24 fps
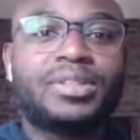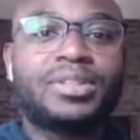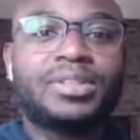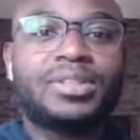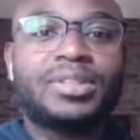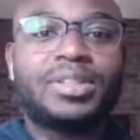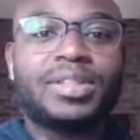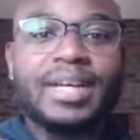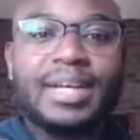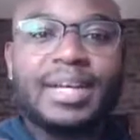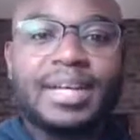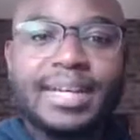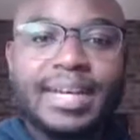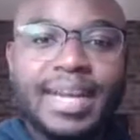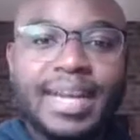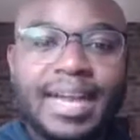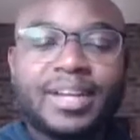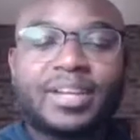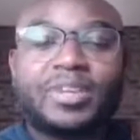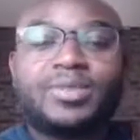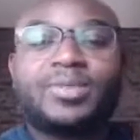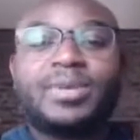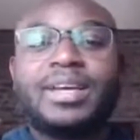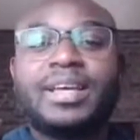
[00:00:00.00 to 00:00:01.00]

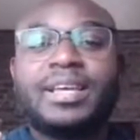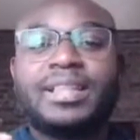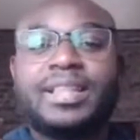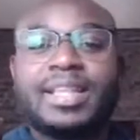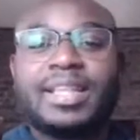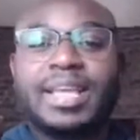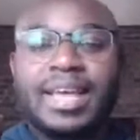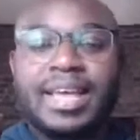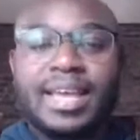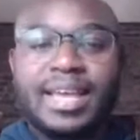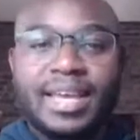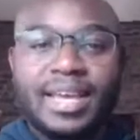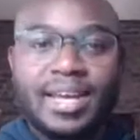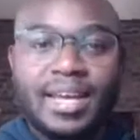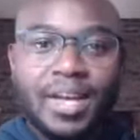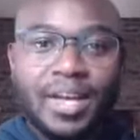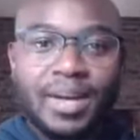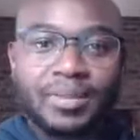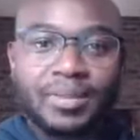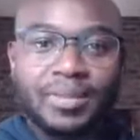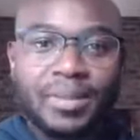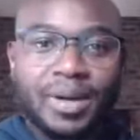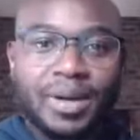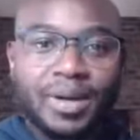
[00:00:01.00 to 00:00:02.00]
connect with and
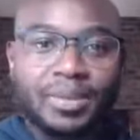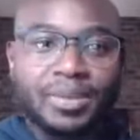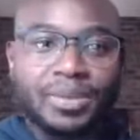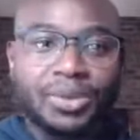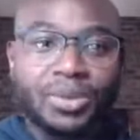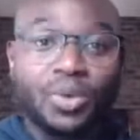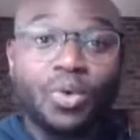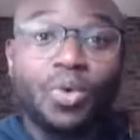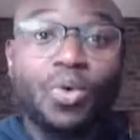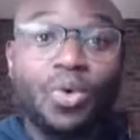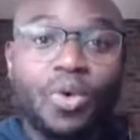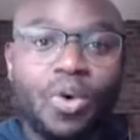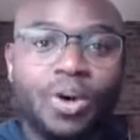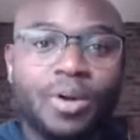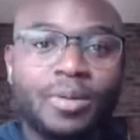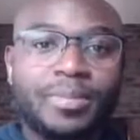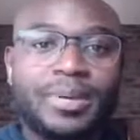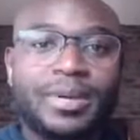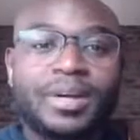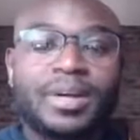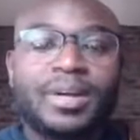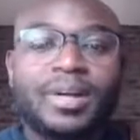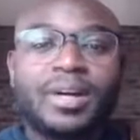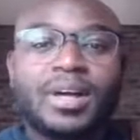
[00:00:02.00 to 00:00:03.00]
absorb
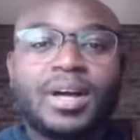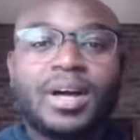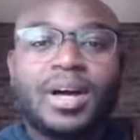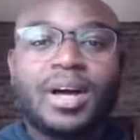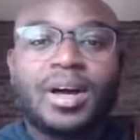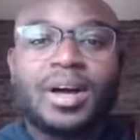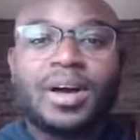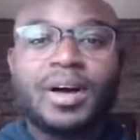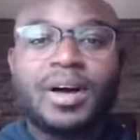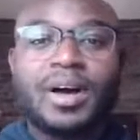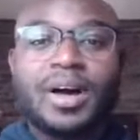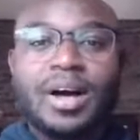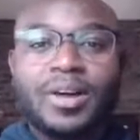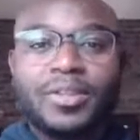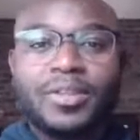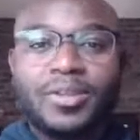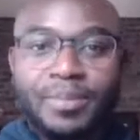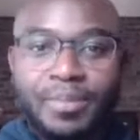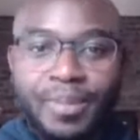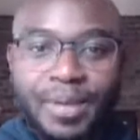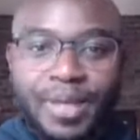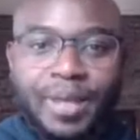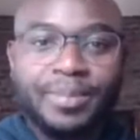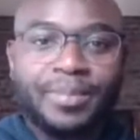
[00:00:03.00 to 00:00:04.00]
other
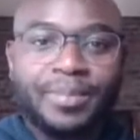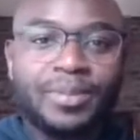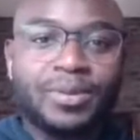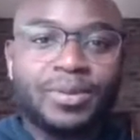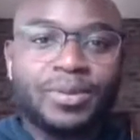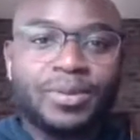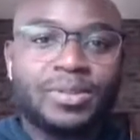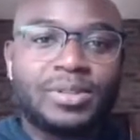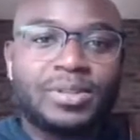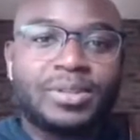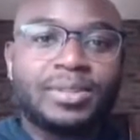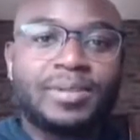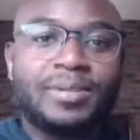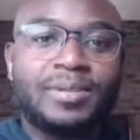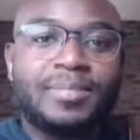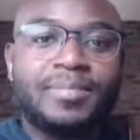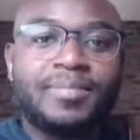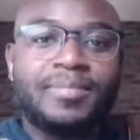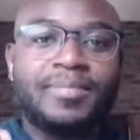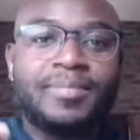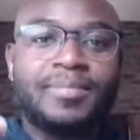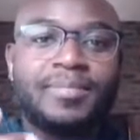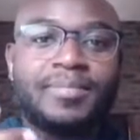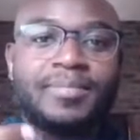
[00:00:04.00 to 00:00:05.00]
people's
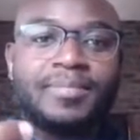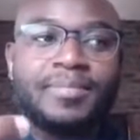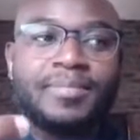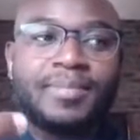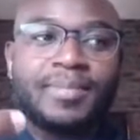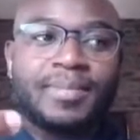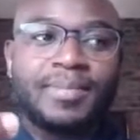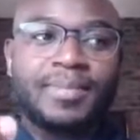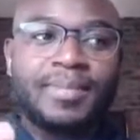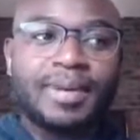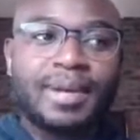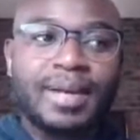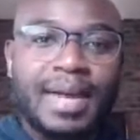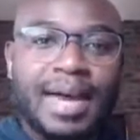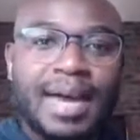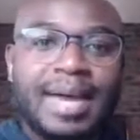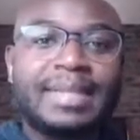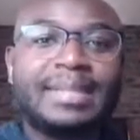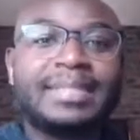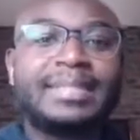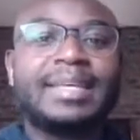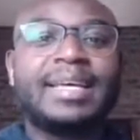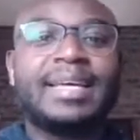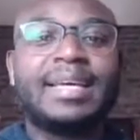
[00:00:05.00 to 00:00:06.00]

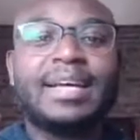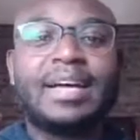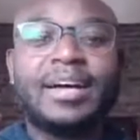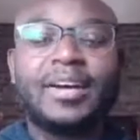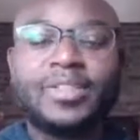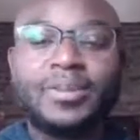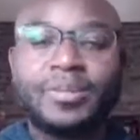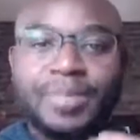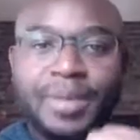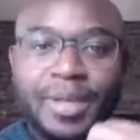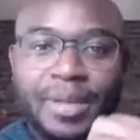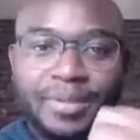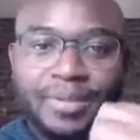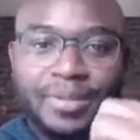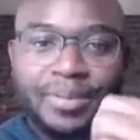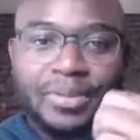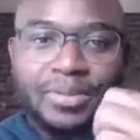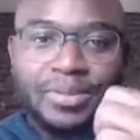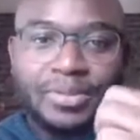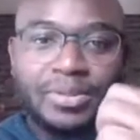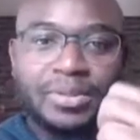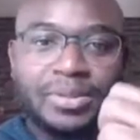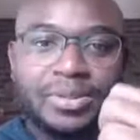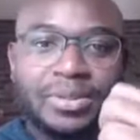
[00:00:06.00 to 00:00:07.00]
content, other
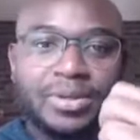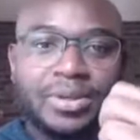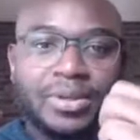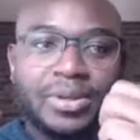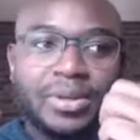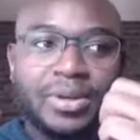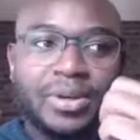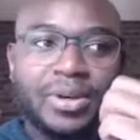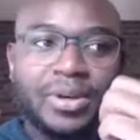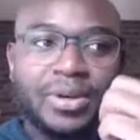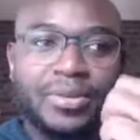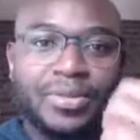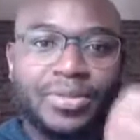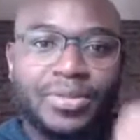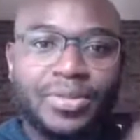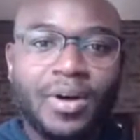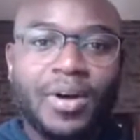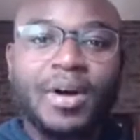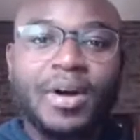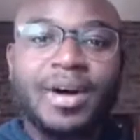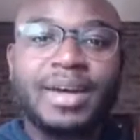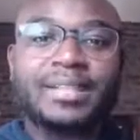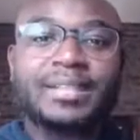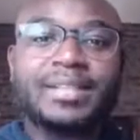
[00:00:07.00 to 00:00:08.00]
people's
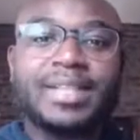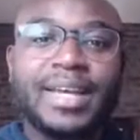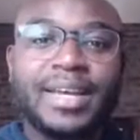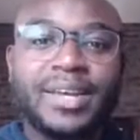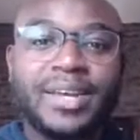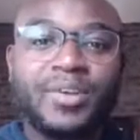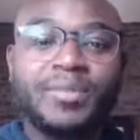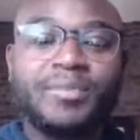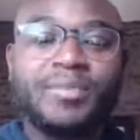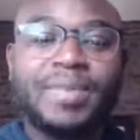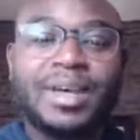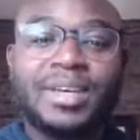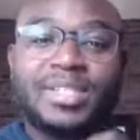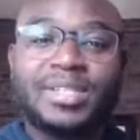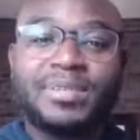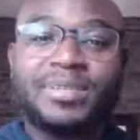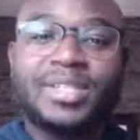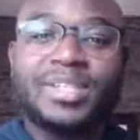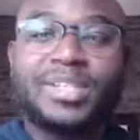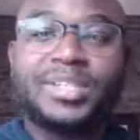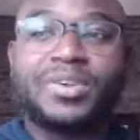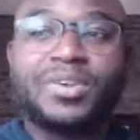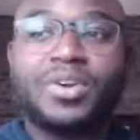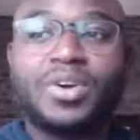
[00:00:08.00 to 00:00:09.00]
thoughts, and you mesh them
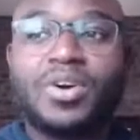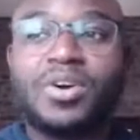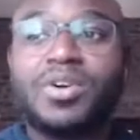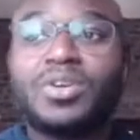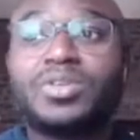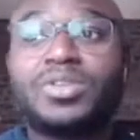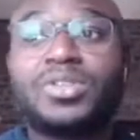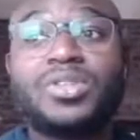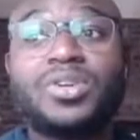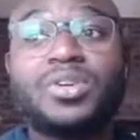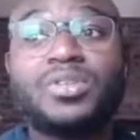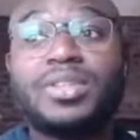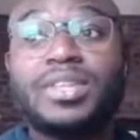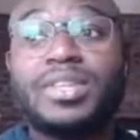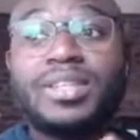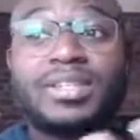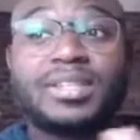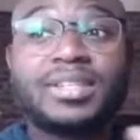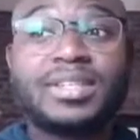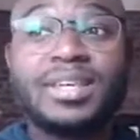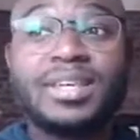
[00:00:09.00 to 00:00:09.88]
into your own. So this